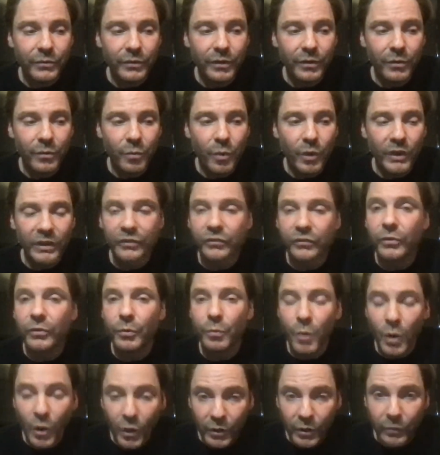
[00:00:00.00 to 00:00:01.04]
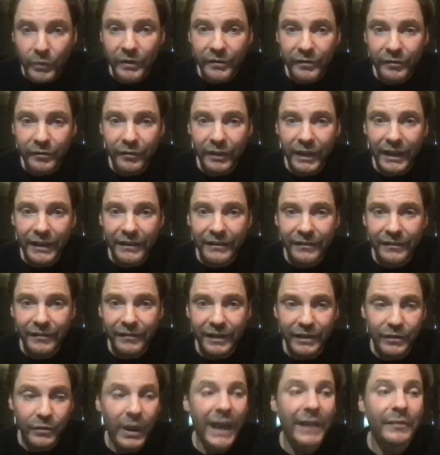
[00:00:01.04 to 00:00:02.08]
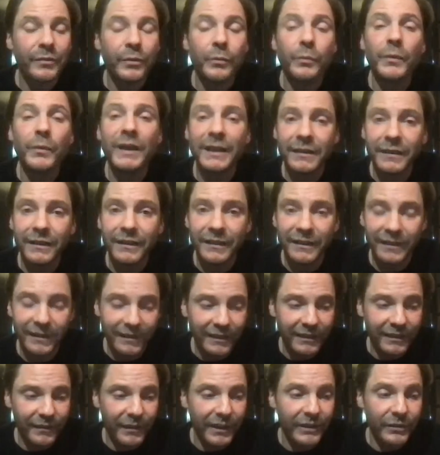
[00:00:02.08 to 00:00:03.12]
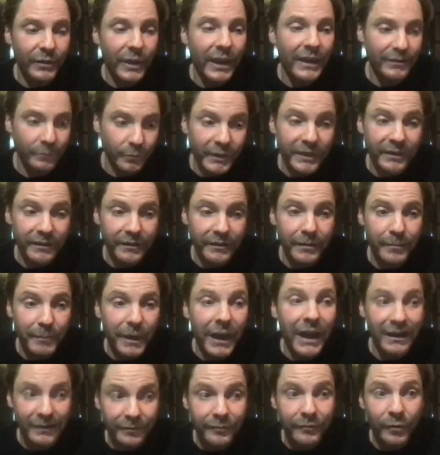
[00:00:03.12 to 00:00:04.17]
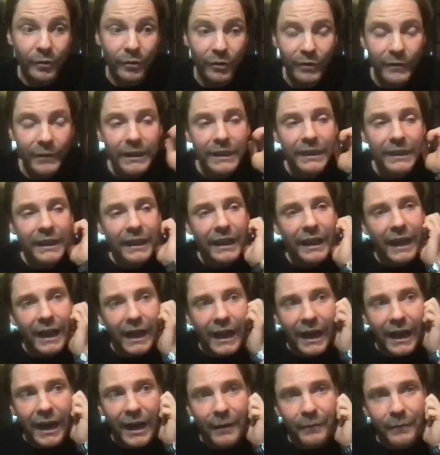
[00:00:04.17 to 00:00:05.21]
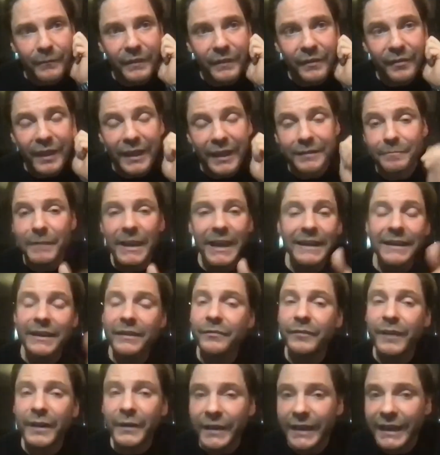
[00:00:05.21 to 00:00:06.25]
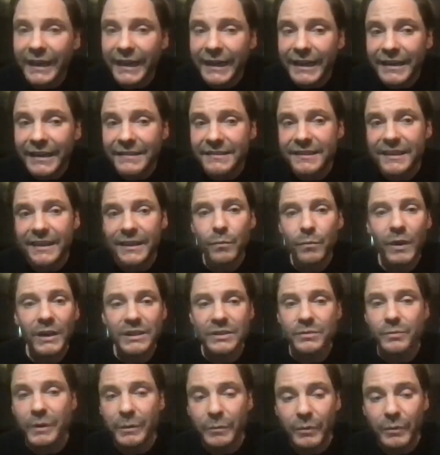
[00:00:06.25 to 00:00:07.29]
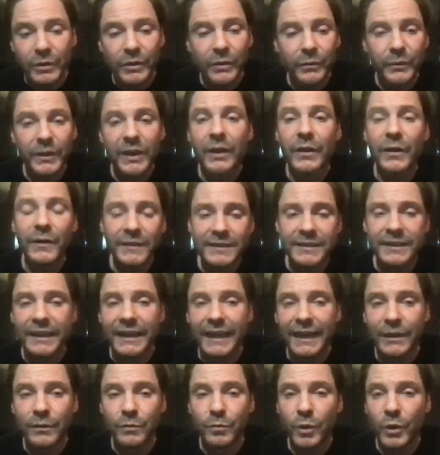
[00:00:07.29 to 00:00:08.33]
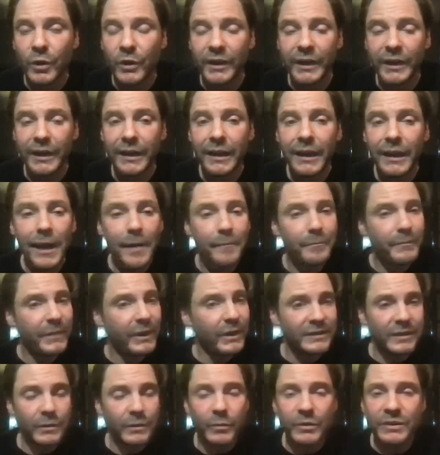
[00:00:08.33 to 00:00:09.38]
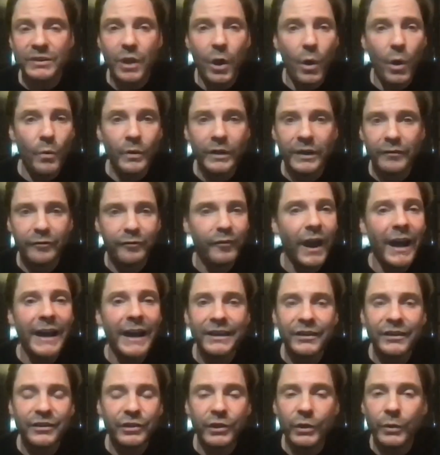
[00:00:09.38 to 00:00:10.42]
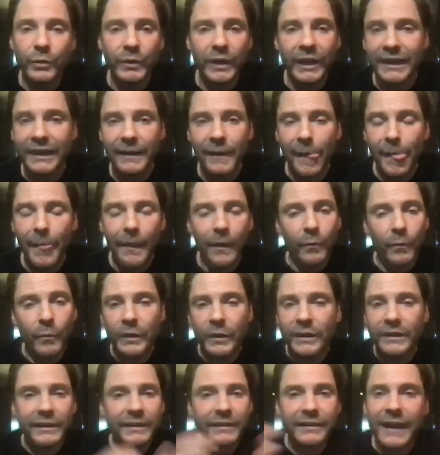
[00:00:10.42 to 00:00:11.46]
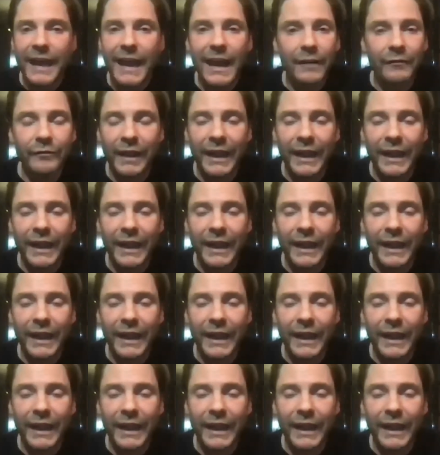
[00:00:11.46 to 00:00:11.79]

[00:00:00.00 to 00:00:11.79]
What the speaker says: wanted to work with, and that you had written the part for. That made it very easy once we were rehearsing and working, because it was only fine-tuning. We didn't have